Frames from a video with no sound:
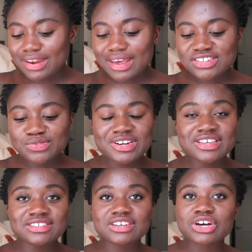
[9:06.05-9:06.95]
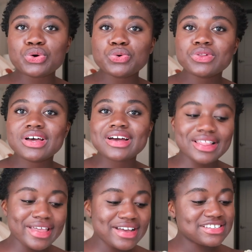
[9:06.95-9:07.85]
next one is the Kula
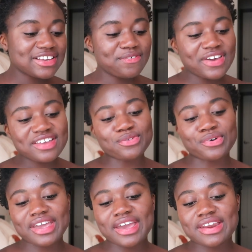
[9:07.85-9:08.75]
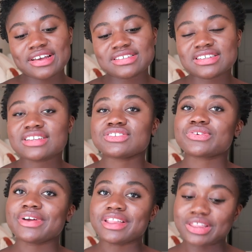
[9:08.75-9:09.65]
Classic Face Organic
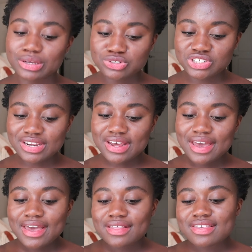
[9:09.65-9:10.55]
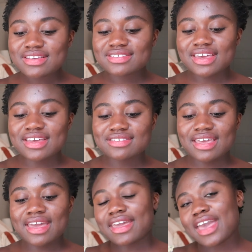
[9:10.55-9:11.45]
Sunscreen Lotion. This is
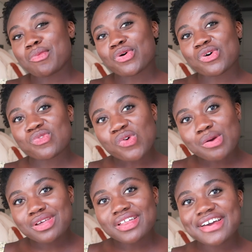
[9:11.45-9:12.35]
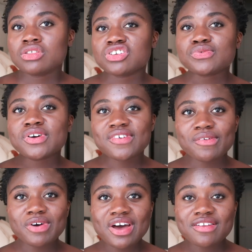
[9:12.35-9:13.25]
a chemical formula. This one
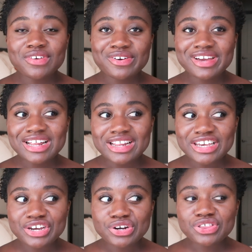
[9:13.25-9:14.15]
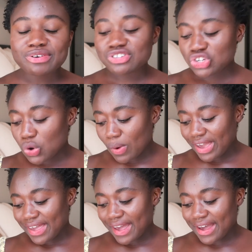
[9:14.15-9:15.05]
went on very clear. There was no
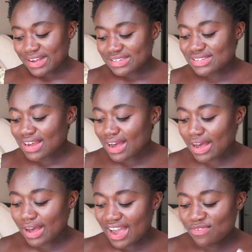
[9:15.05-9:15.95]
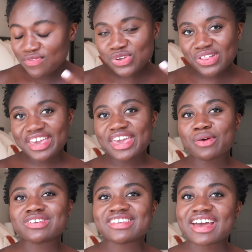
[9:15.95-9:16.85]
white cast. I feel like it
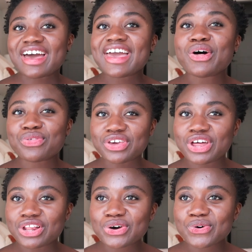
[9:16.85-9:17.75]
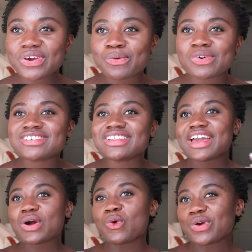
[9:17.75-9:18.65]
was like a healthy glow. It wasn't
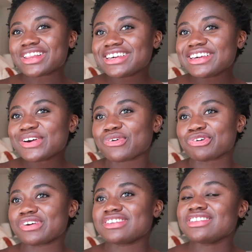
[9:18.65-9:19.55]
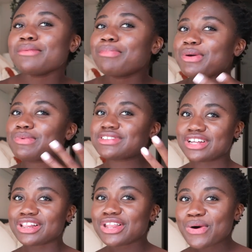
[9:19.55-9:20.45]
like oily or greasy, but it was
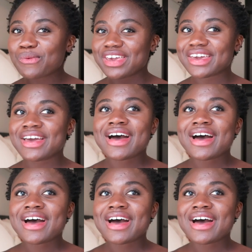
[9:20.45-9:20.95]
glowy.